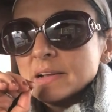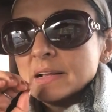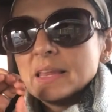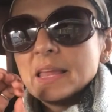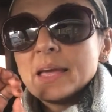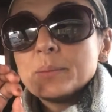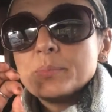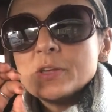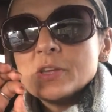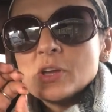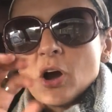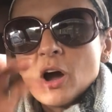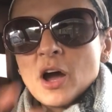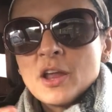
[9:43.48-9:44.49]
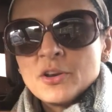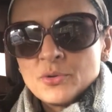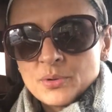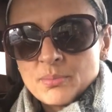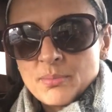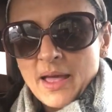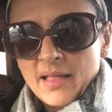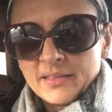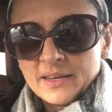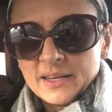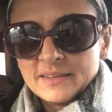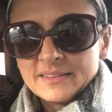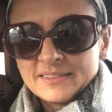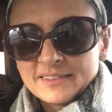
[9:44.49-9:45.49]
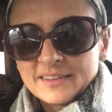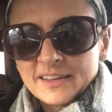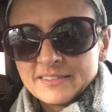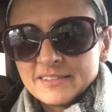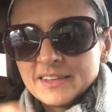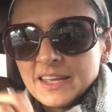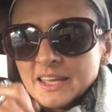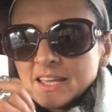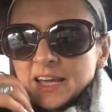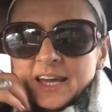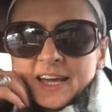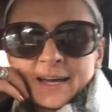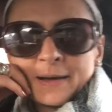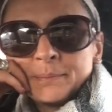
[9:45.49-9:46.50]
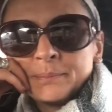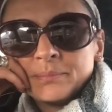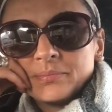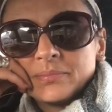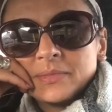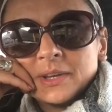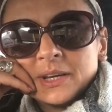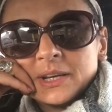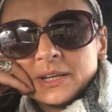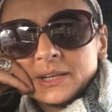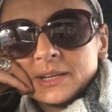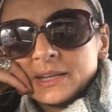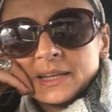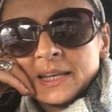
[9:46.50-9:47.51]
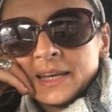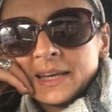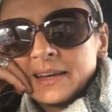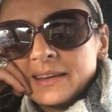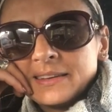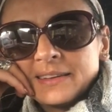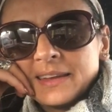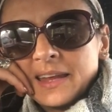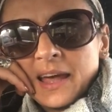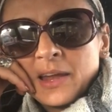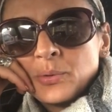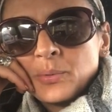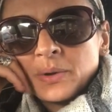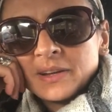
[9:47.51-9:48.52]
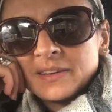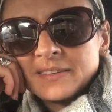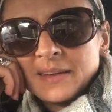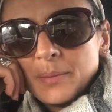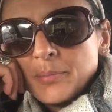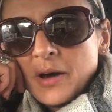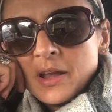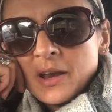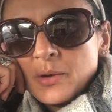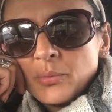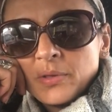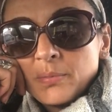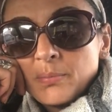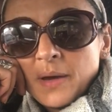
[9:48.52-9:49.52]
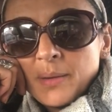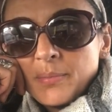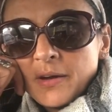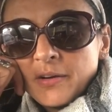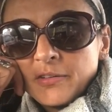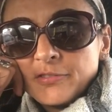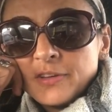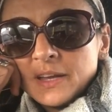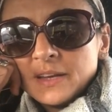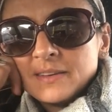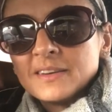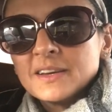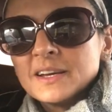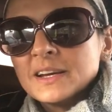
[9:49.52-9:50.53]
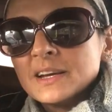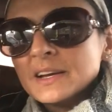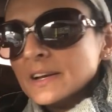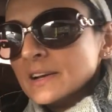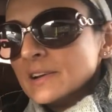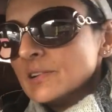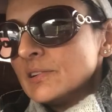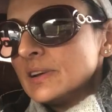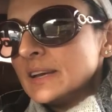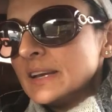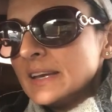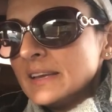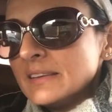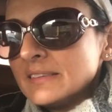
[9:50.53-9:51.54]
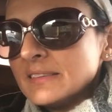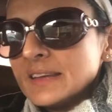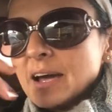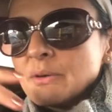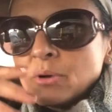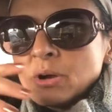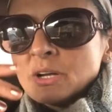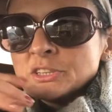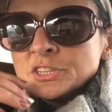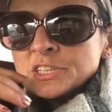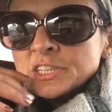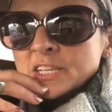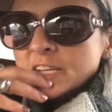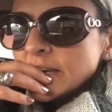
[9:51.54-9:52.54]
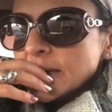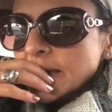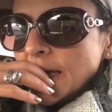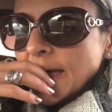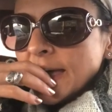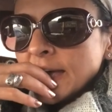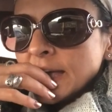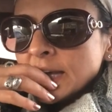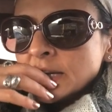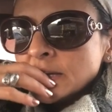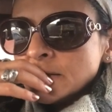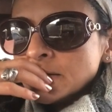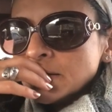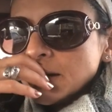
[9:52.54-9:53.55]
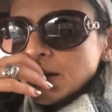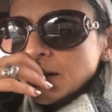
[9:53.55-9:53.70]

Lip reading: Like beyond normality disgusting. And like I said, I don't want to step on it with my bare feet. It's that raunchy. And